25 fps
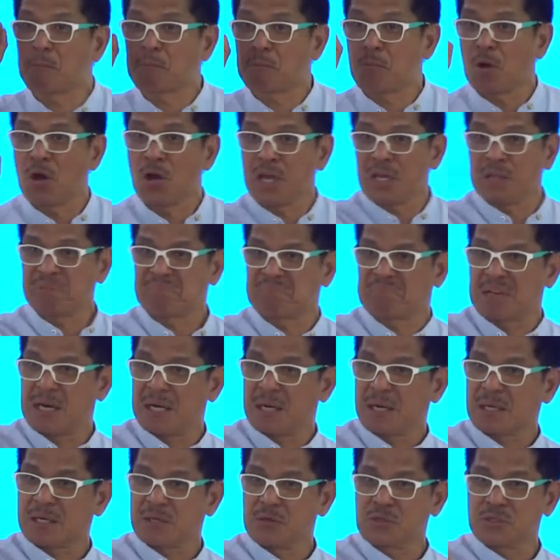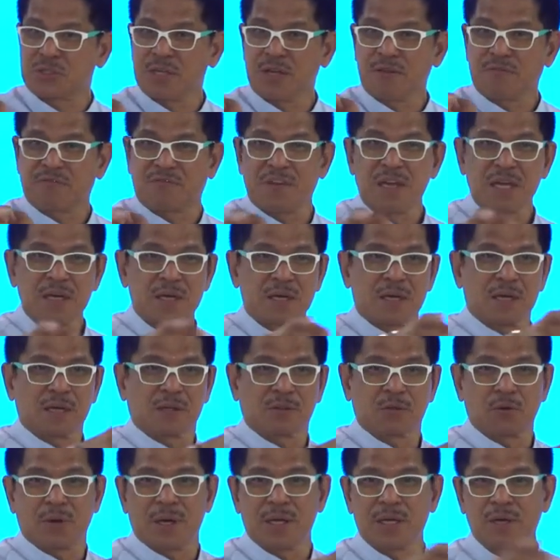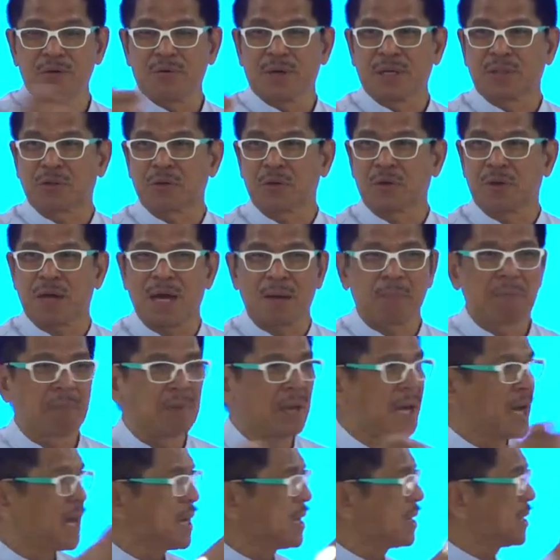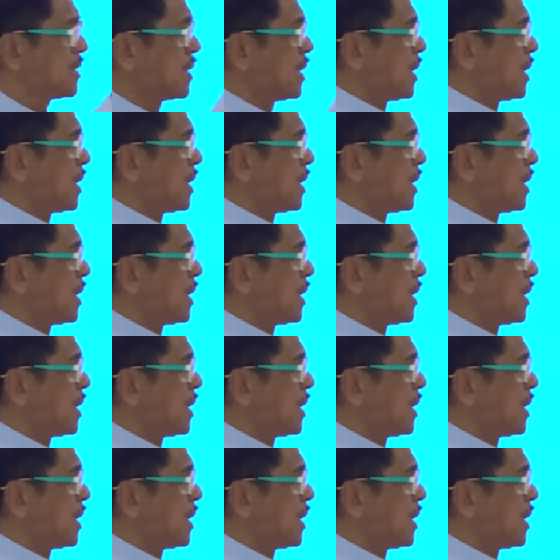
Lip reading: point an accusing finger to anyone, to your upline,